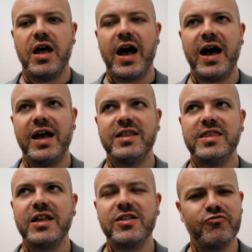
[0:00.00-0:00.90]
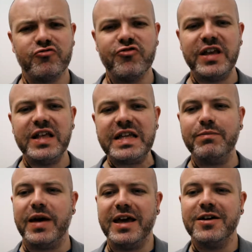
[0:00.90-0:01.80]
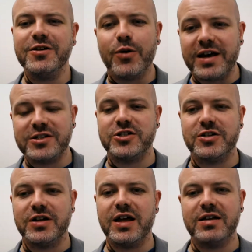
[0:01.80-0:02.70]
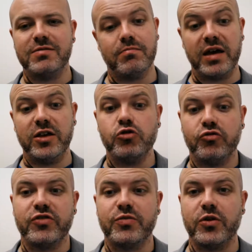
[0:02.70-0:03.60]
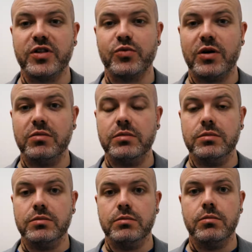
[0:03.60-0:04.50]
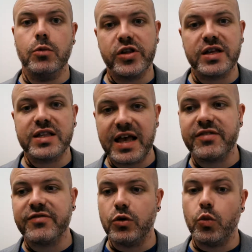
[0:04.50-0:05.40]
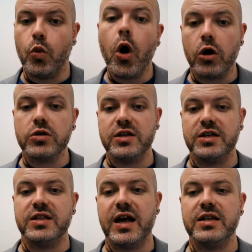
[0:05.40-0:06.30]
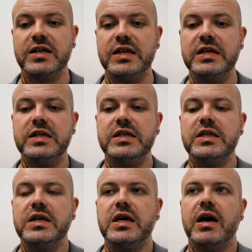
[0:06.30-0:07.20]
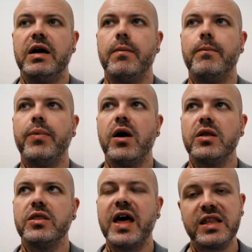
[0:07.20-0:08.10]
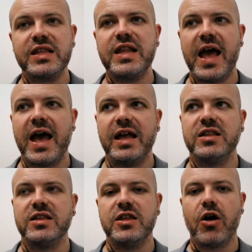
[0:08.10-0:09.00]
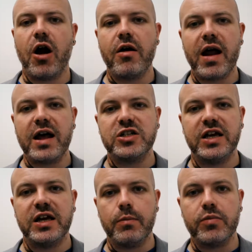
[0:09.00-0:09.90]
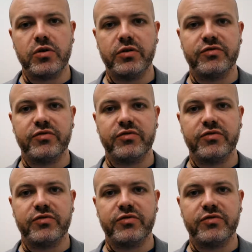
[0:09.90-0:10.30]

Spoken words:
And that's a really big question. And my usual response is, well, more successful at what exactly? But that said, there are actually a number